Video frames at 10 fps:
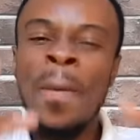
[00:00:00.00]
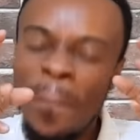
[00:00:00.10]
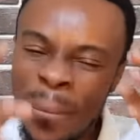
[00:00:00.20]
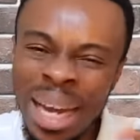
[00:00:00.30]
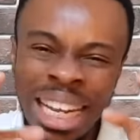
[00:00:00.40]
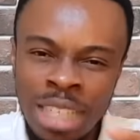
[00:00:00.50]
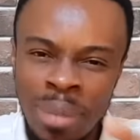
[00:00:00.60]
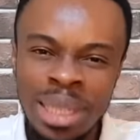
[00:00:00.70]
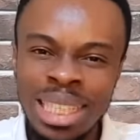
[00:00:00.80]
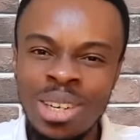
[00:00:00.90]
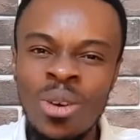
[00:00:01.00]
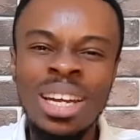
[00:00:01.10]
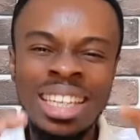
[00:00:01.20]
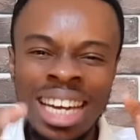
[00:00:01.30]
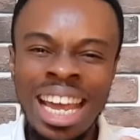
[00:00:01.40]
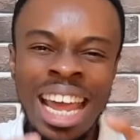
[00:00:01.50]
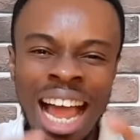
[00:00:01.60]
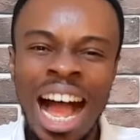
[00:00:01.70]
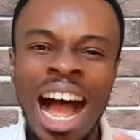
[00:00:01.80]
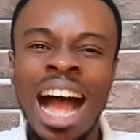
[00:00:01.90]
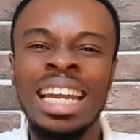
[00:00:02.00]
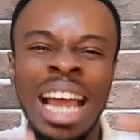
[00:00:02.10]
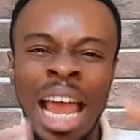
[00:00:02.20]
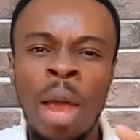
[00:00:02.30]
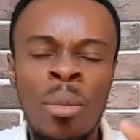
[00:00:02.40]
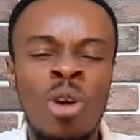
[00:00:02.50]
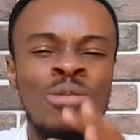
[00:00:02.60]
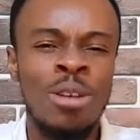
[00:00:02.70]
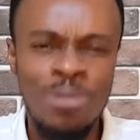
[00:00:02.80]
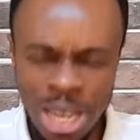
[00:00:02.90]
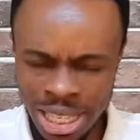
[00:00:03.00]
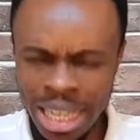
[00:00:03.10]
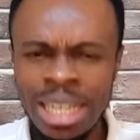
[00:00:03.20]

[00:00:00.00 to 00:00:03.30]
Management, you know, they are at the helm of affairs.